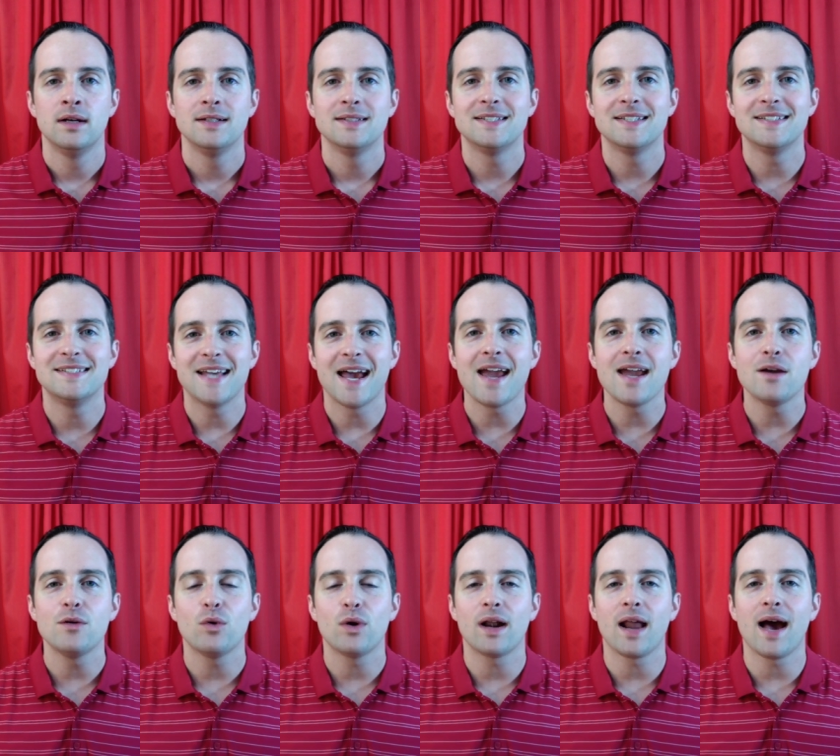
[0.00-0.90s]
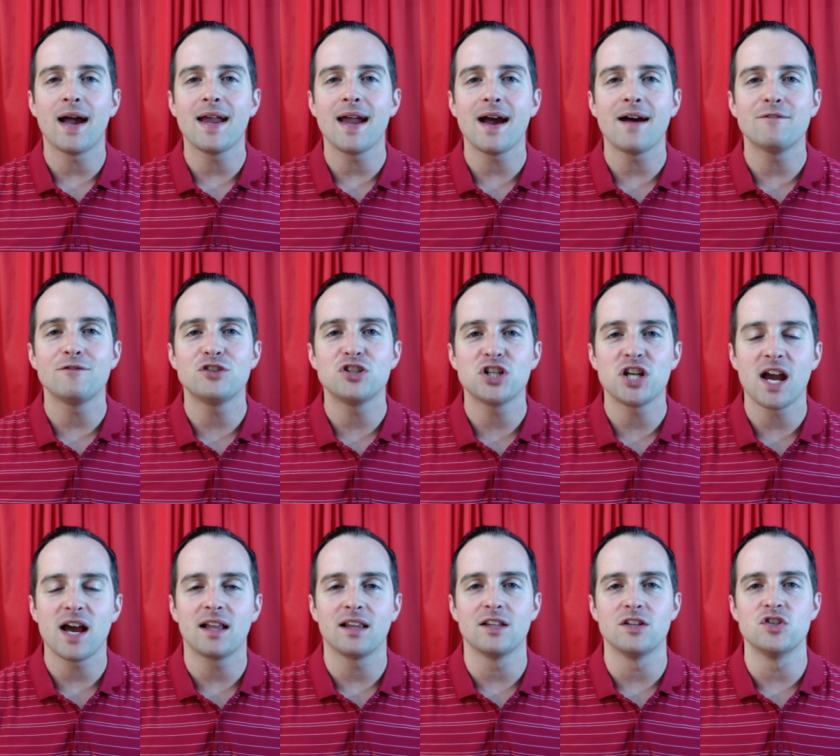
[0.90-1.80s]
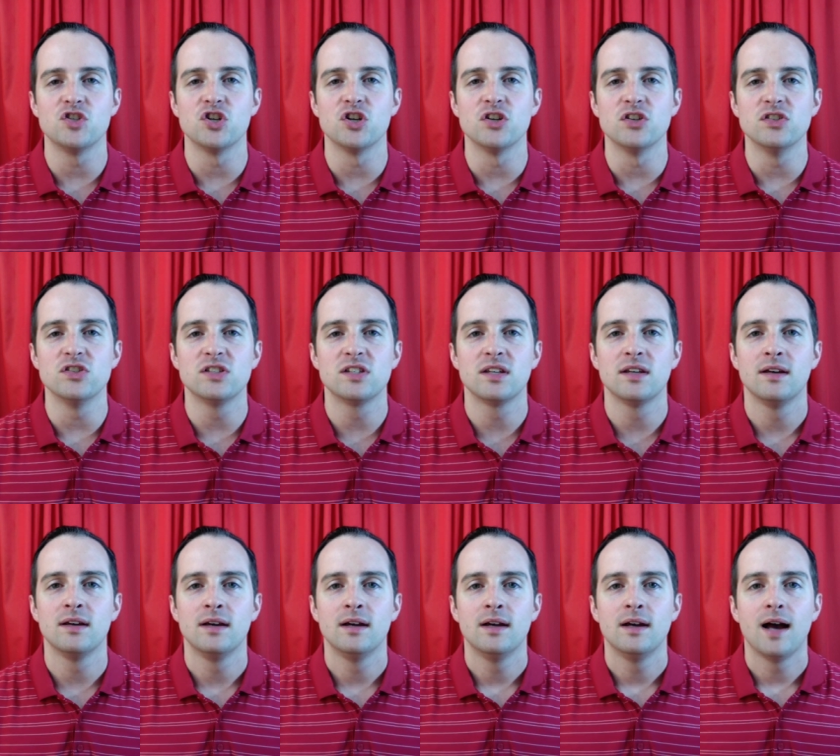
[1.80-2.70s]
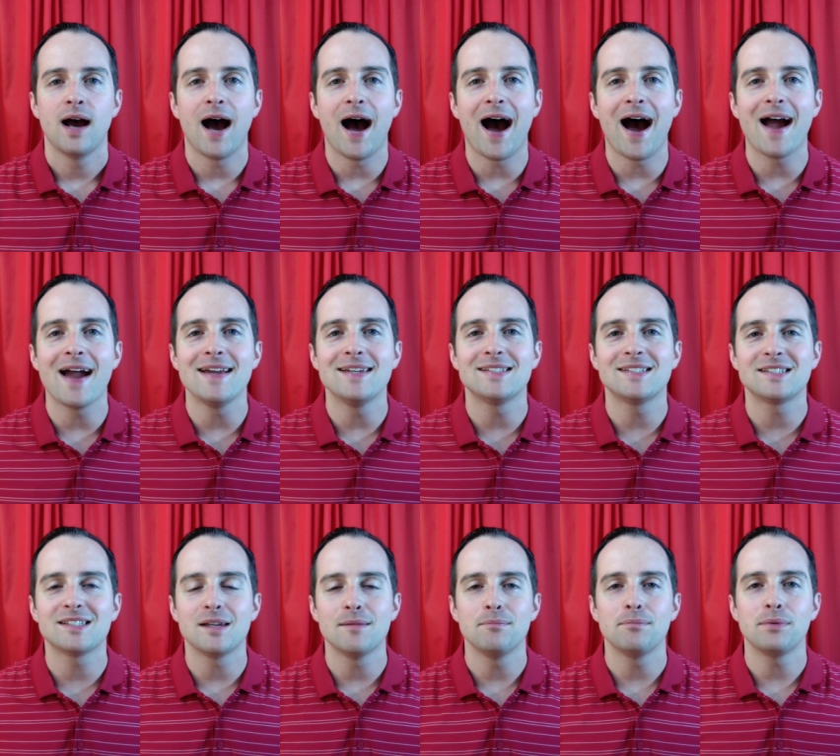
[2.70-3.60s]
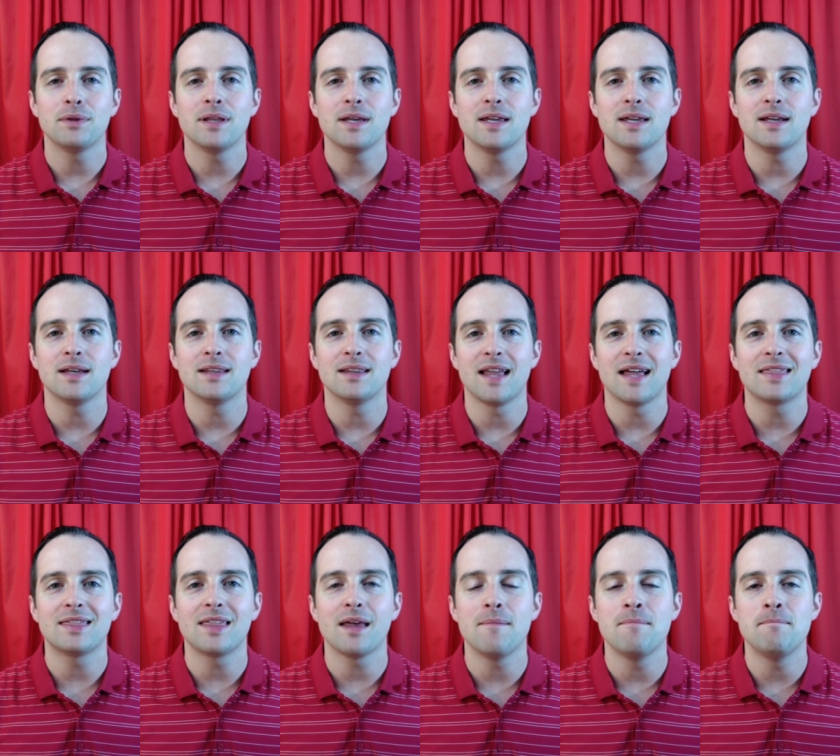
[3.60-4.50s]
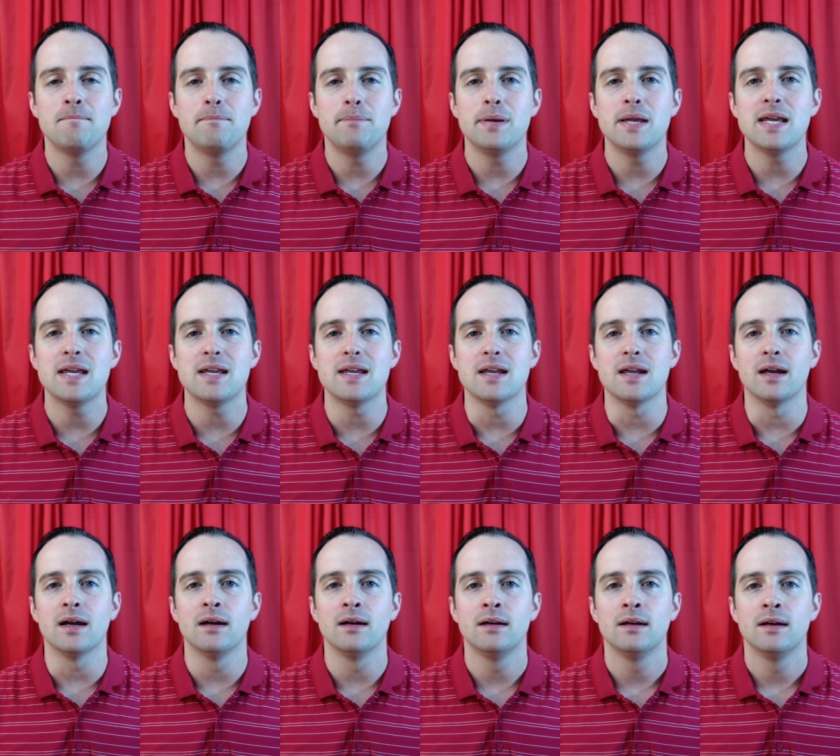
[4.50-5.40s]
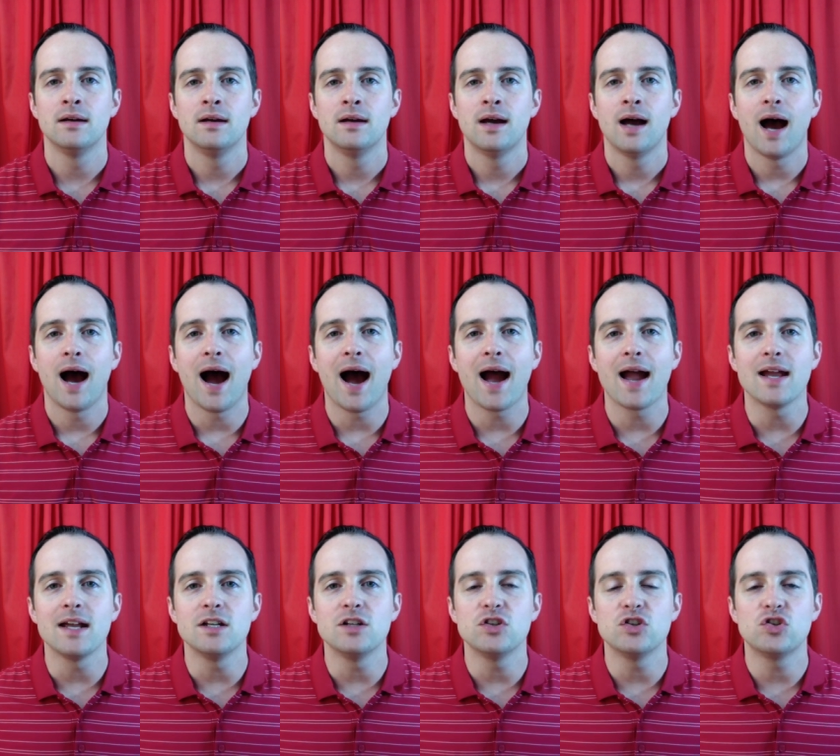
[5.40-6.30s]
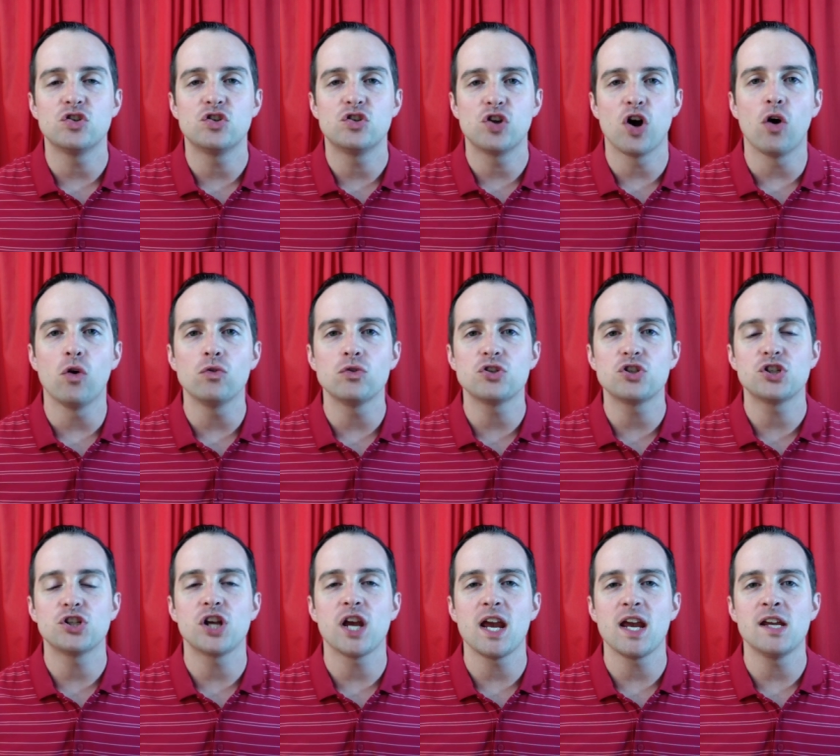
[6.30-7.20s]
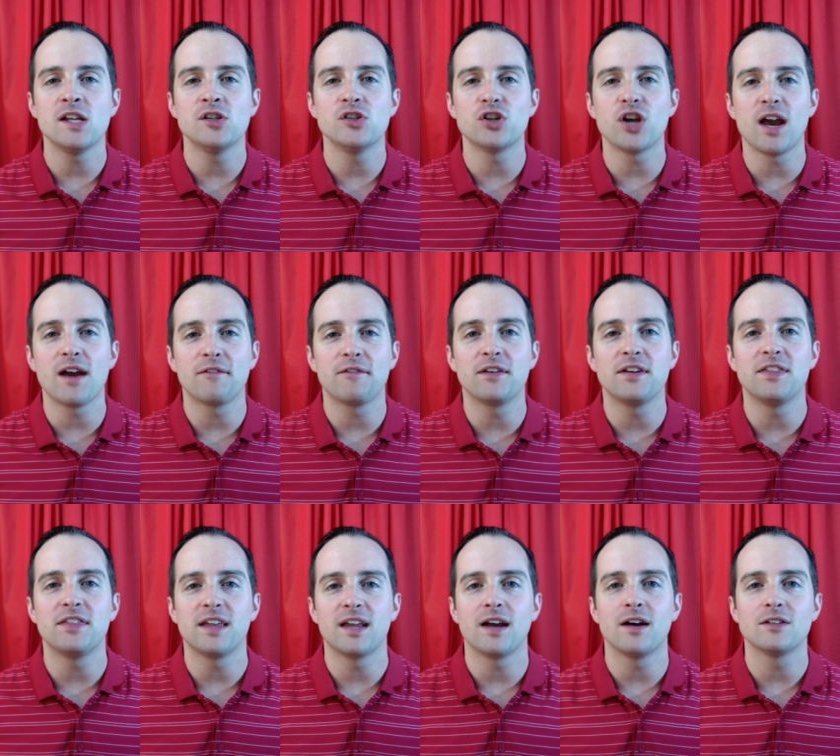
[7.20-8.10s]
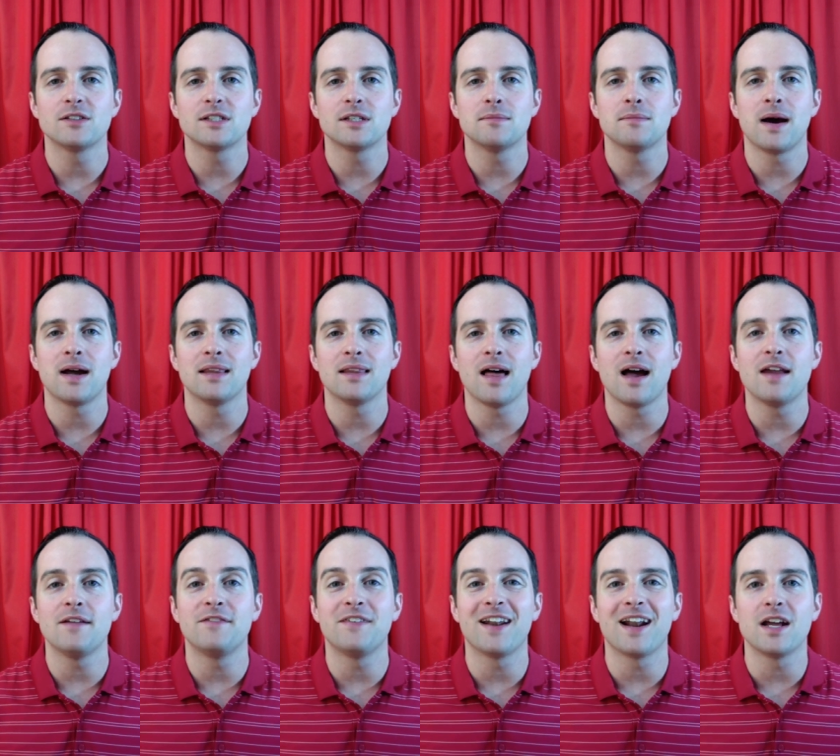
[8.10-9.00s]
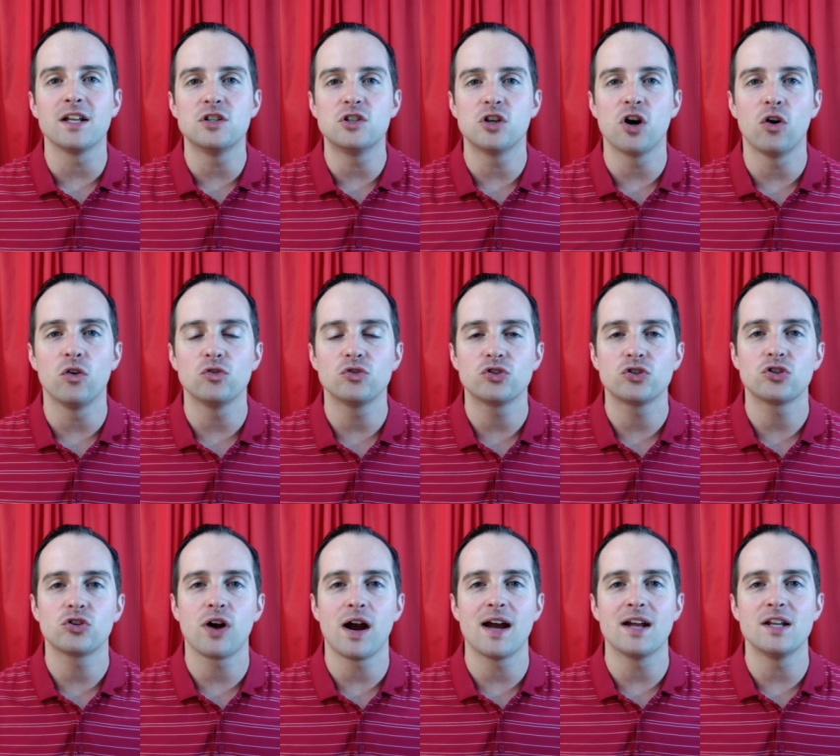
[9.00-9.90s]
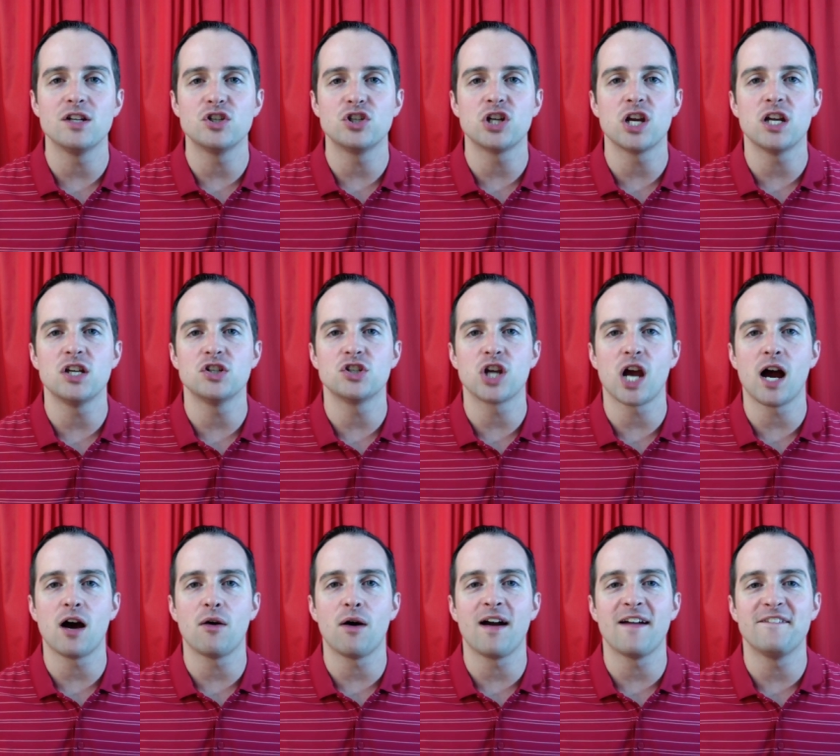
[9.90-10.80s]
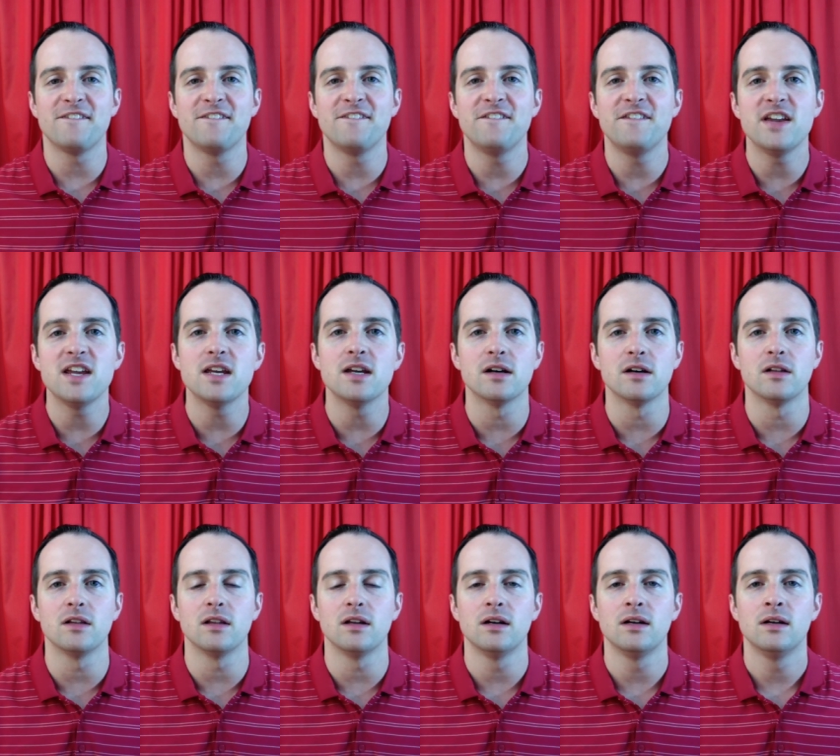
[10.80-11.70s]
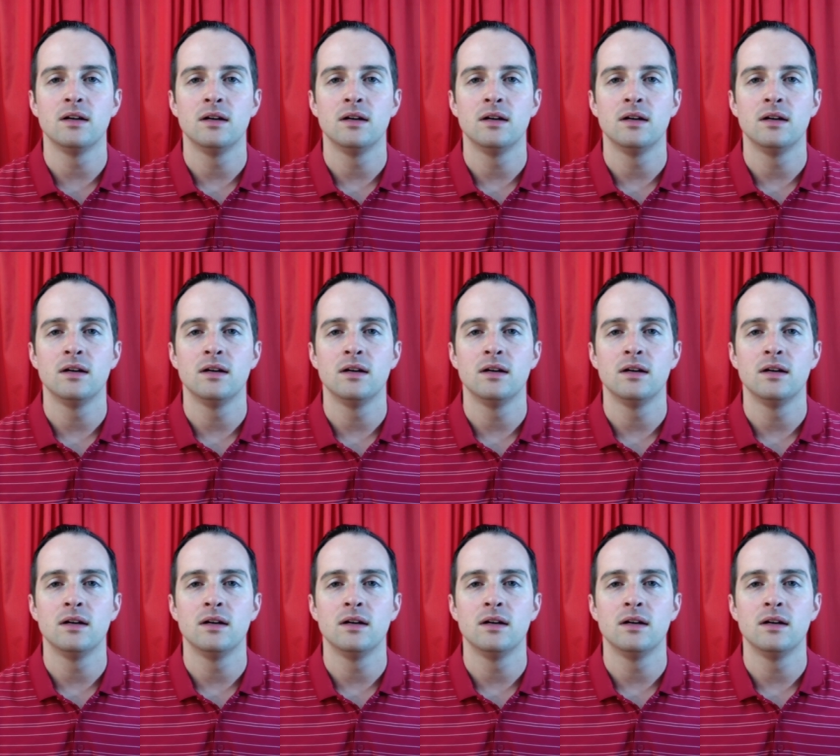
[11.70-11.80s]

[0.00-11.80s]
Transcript: Today, when I have challenges, I simply let them be. I don't change everything else in my life and I don't try and change how I feel.